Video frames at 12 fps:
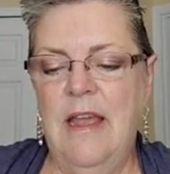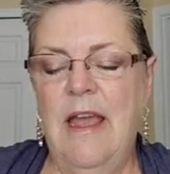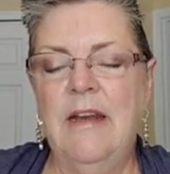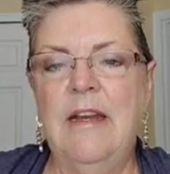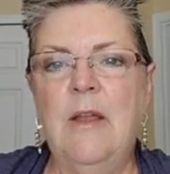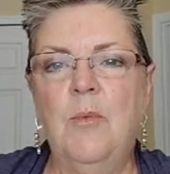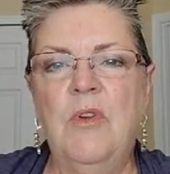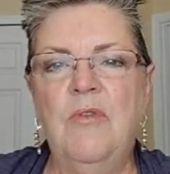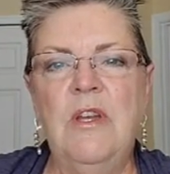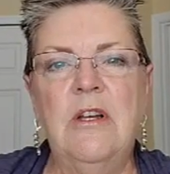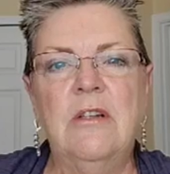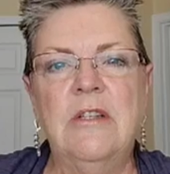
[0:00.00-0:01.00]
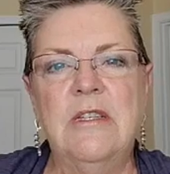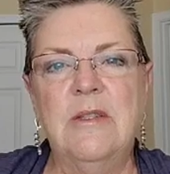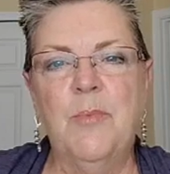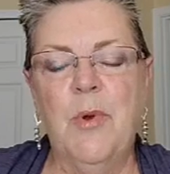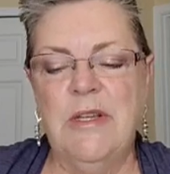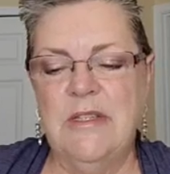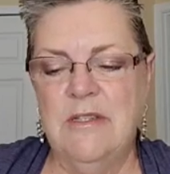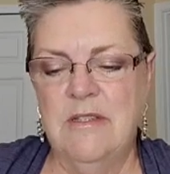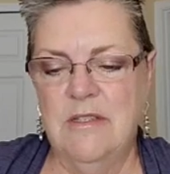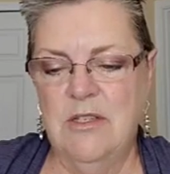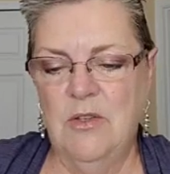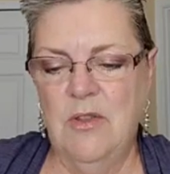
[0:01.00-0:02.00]
and he revealed his
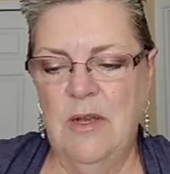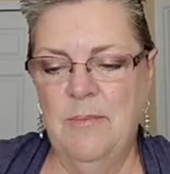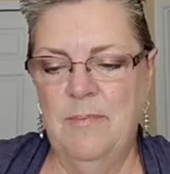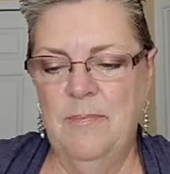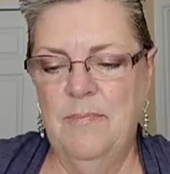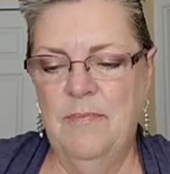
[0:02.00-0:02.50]
presence to them.